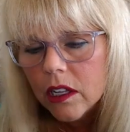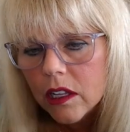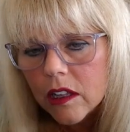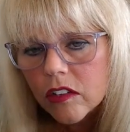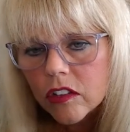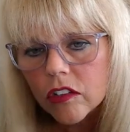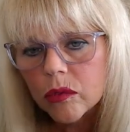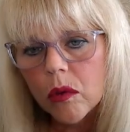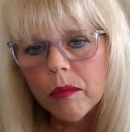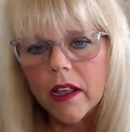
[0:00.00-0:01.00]
It's
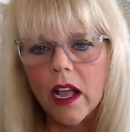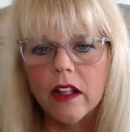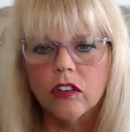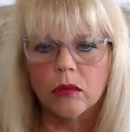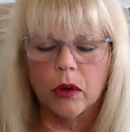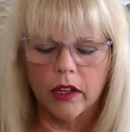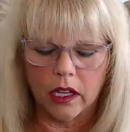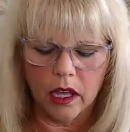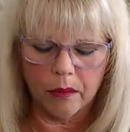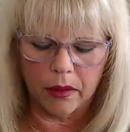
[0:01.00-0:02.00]
just what my guides are
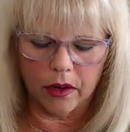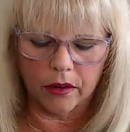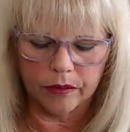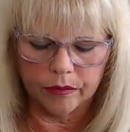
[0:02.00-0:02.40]
bringing up here.